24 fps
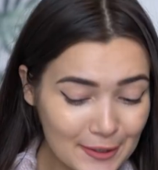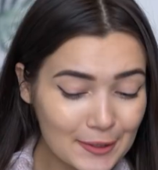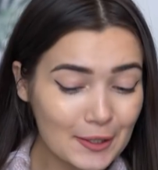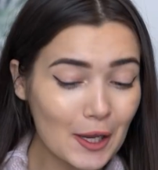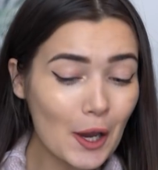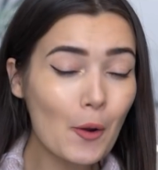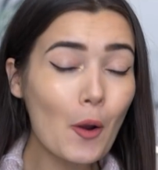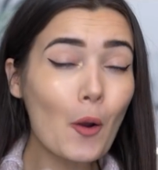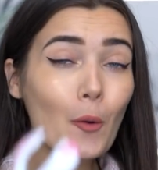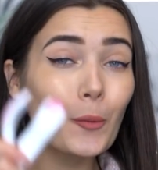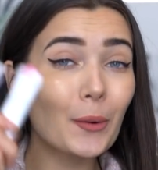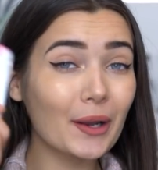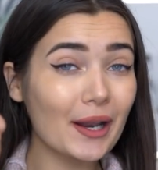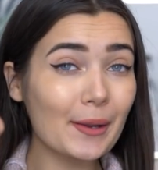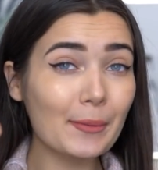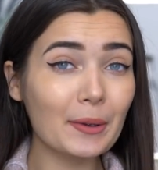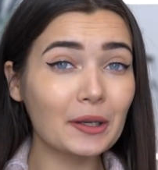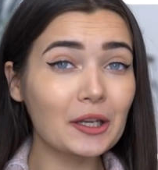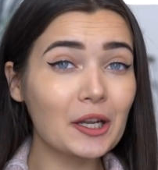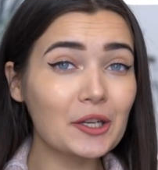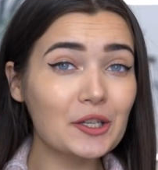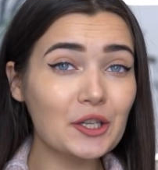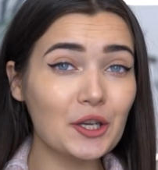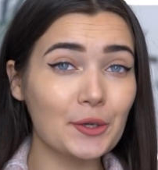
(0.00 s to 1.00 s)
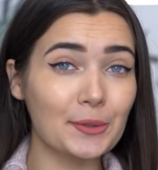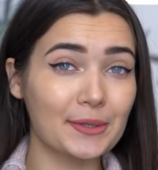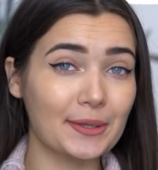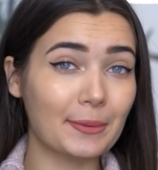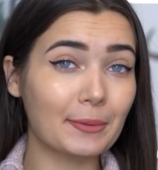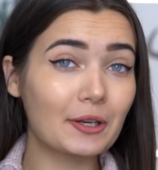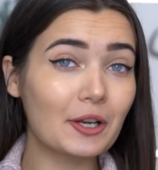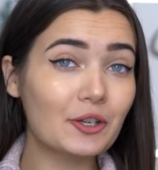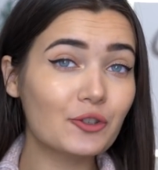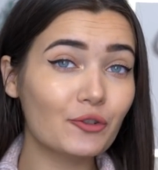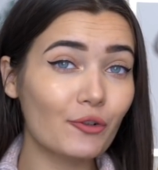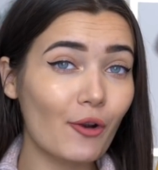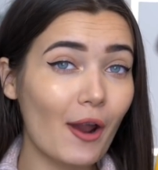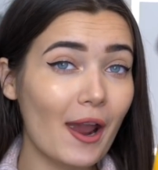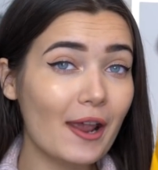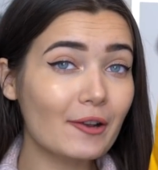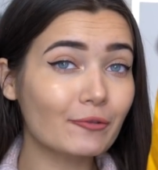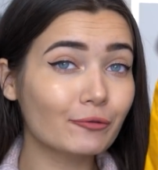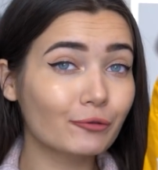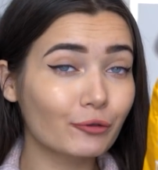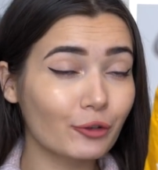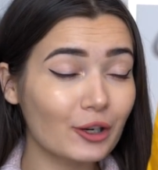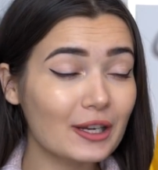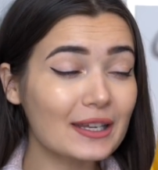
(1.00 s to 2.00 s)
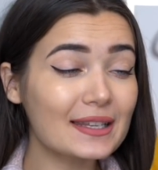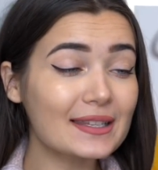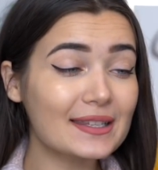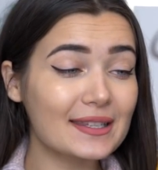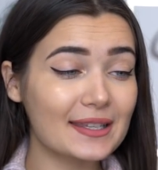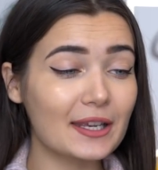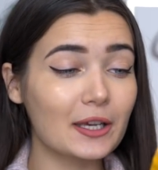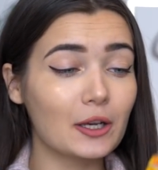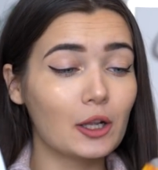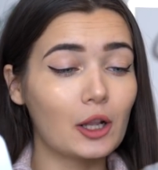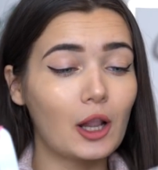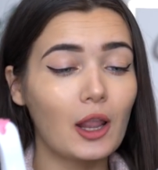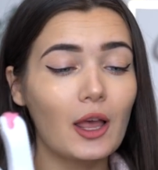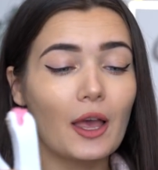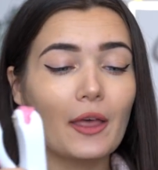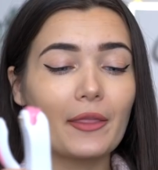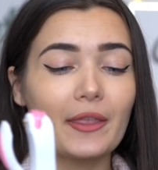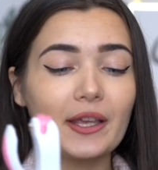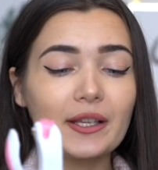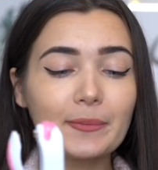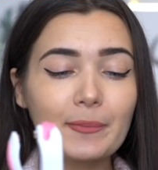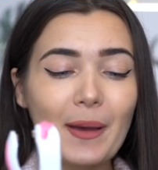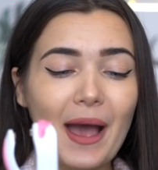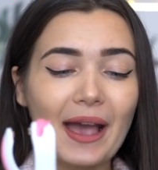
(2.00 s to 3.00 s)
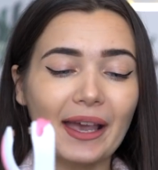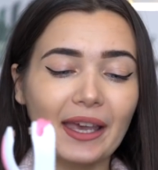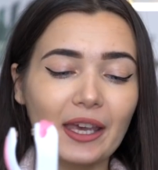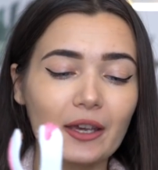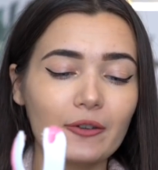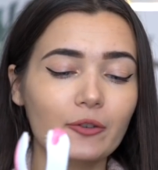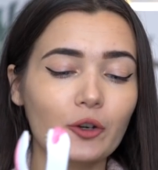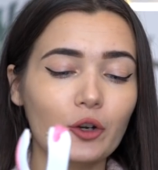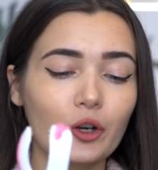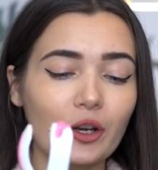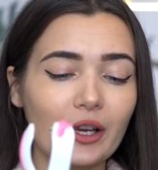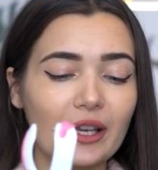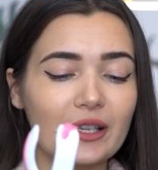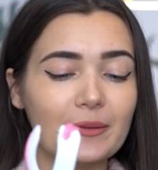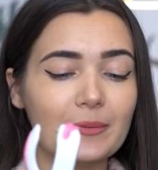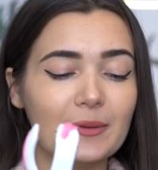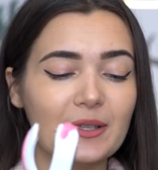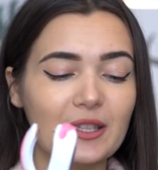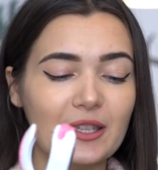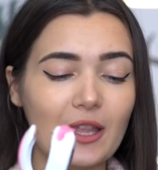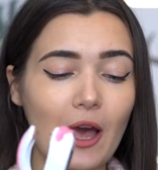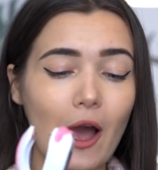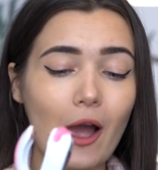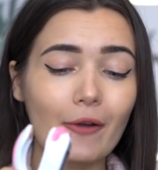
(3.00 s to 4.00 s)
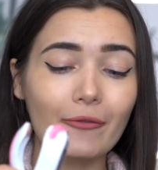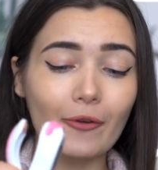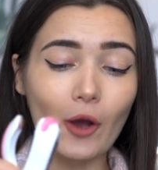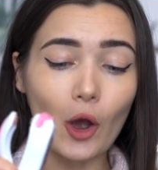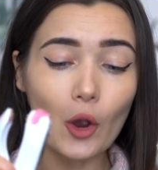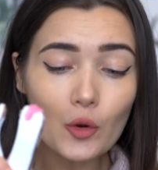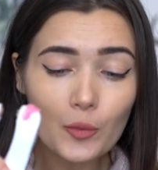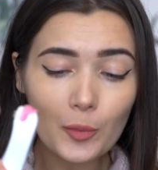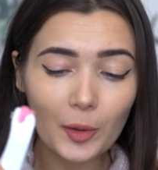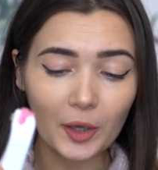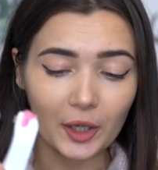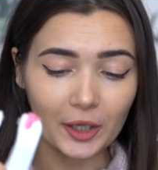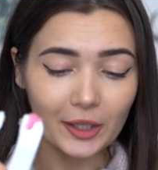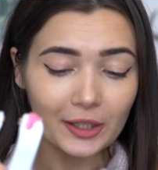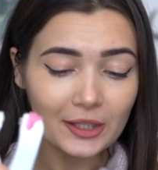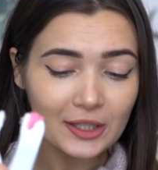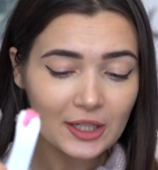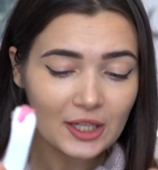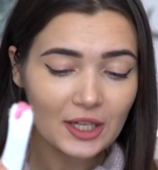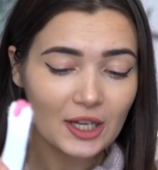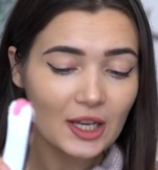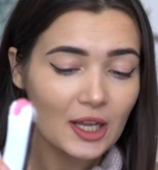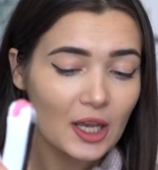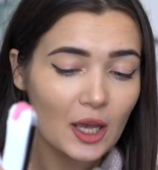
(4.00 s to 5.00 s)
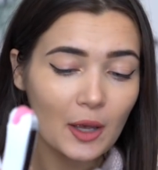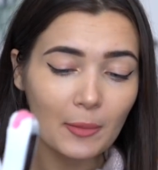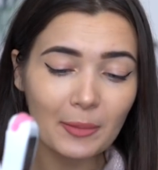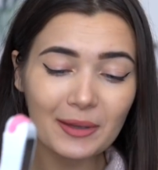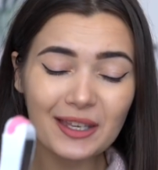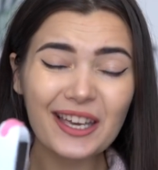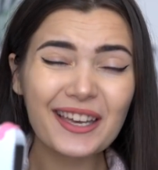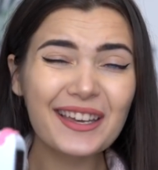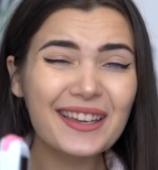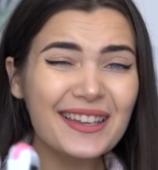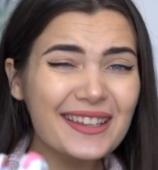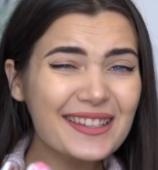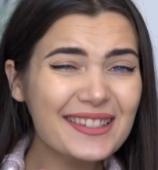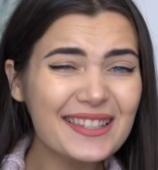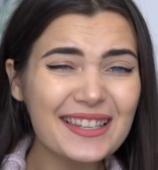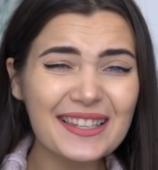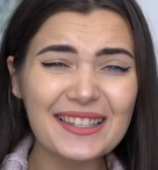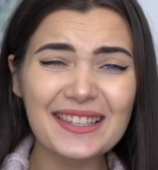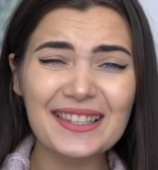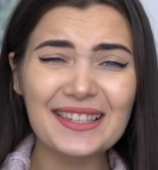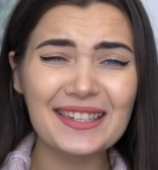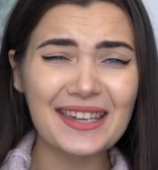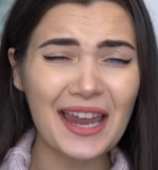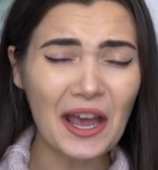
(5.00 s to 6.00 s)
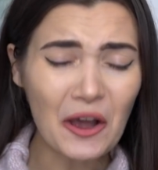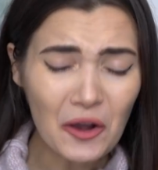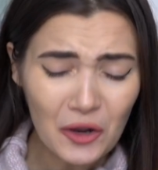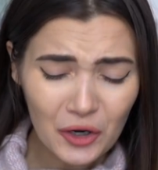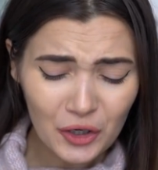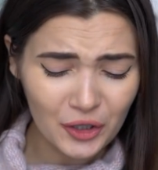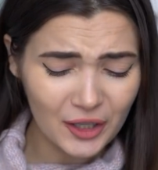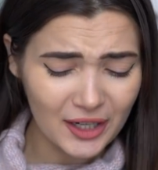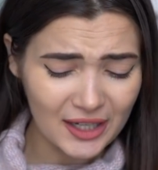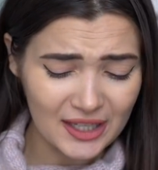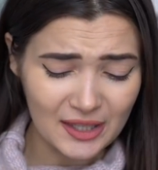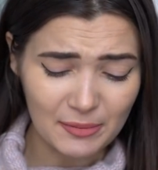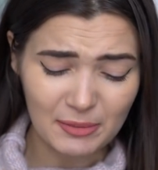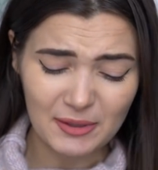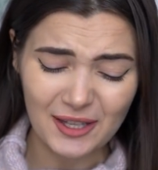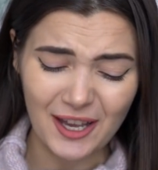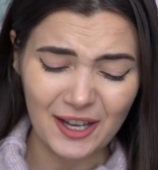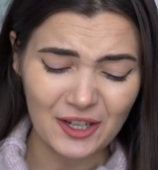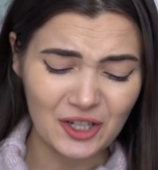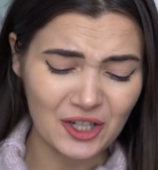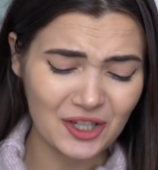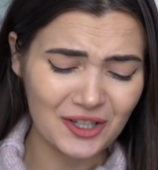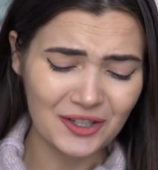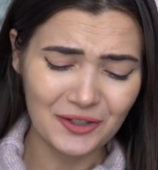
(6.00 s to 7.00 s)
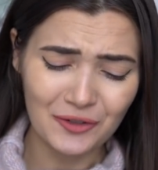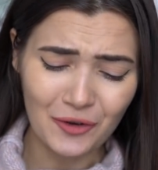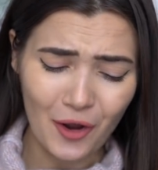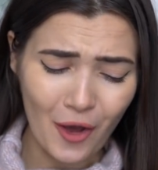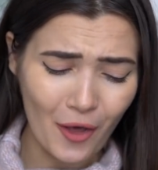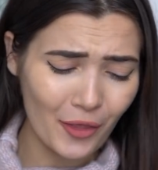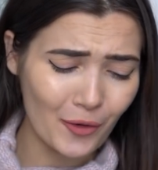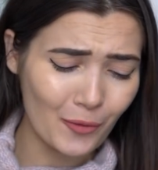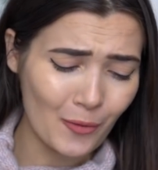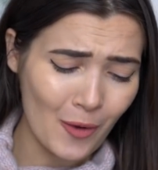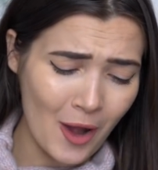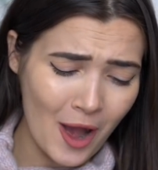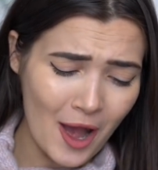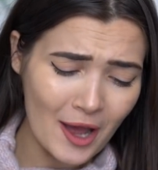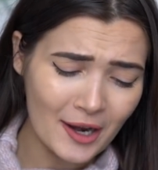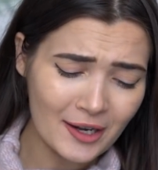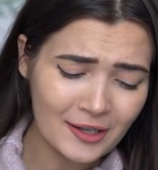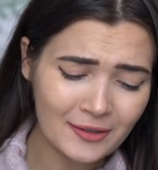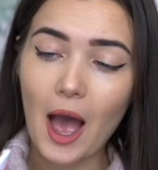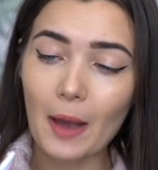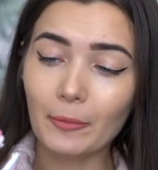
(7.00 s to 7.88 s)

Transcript: So what I'm gonna do is I'm gonna try and reseal this packet of crisps that I've opened, because stale crisps are just not the one.